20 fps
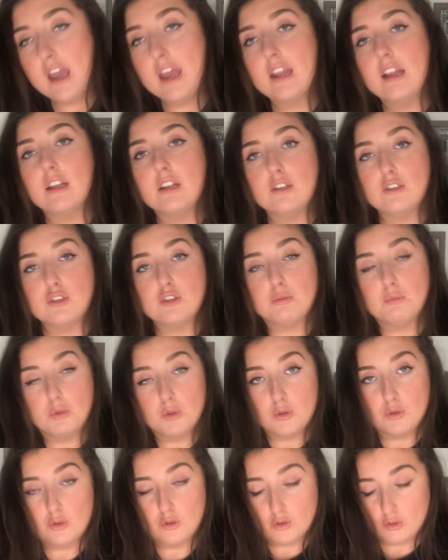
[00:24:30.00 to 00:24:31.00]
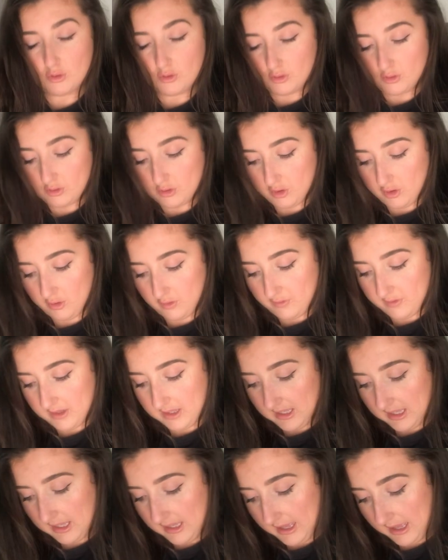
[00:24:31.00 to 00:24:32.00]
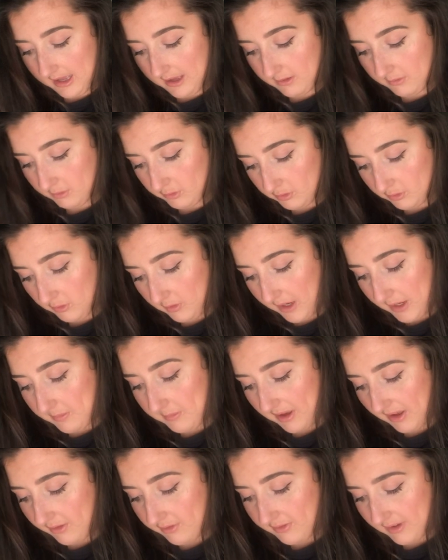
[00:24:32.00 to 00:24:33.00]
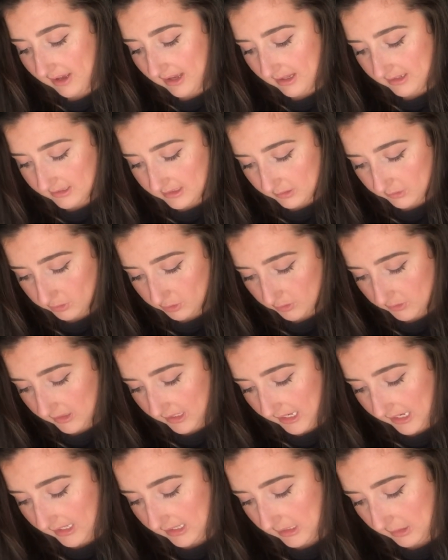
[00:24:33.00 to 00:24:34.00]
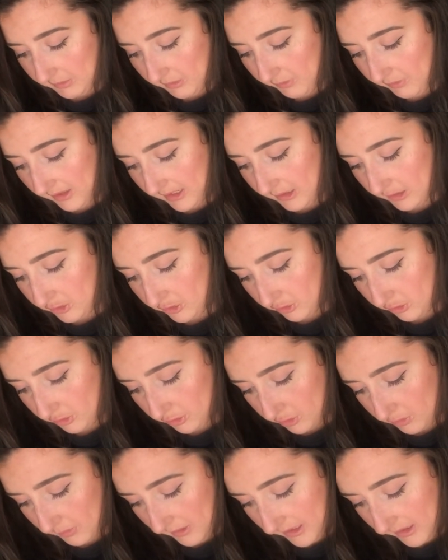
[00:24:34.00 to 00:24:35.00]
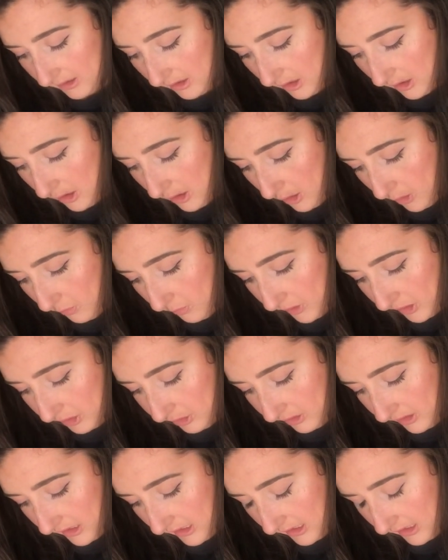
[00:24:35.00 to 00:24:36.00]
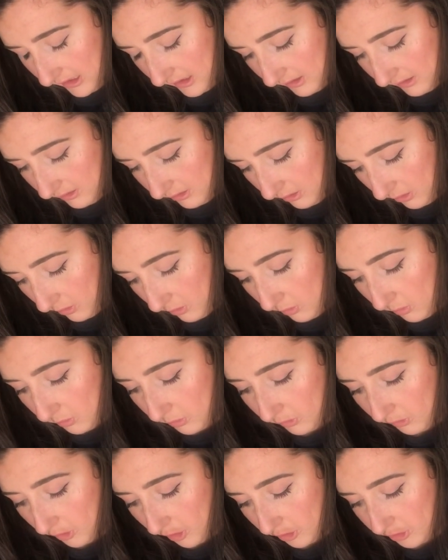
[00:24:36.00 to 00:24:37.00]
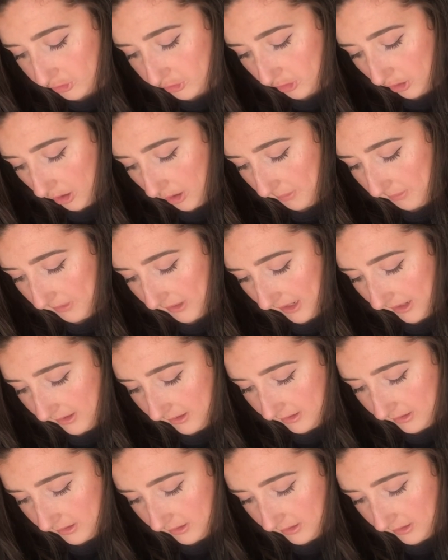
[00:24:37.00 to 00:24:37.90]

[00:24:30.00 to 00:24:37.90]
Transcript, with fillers: In a little small door over here. We've done quite well fans and it was only 8 that we really struggled with. Which is, oh we've got a sharpener.